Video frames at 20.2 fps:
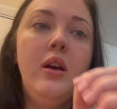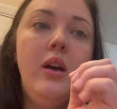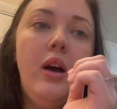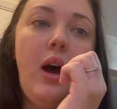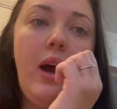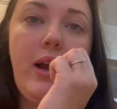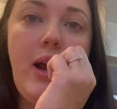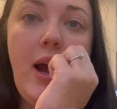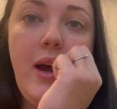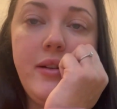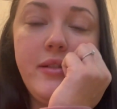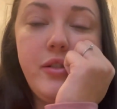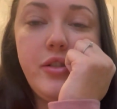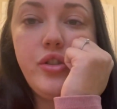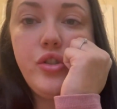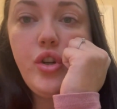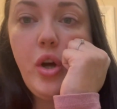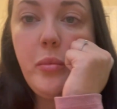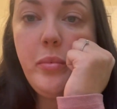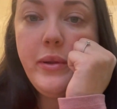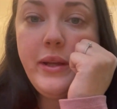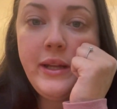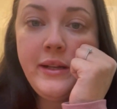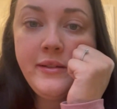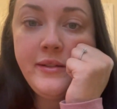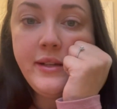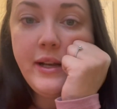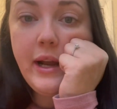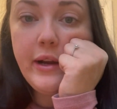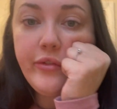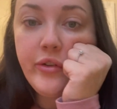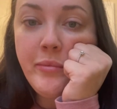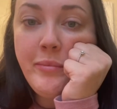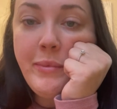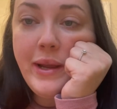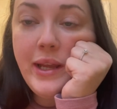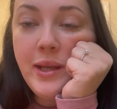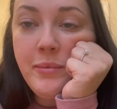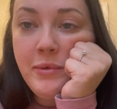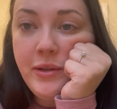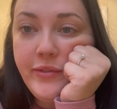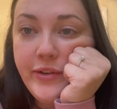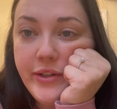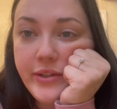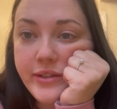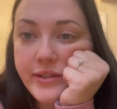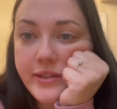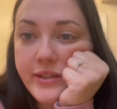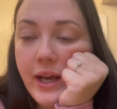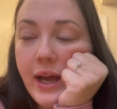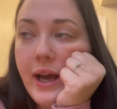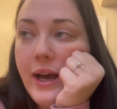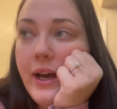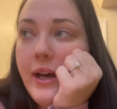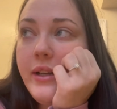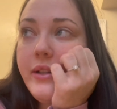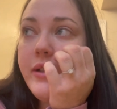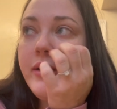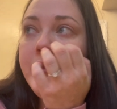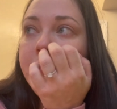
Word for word: I can't stop the internet from making me feel sad.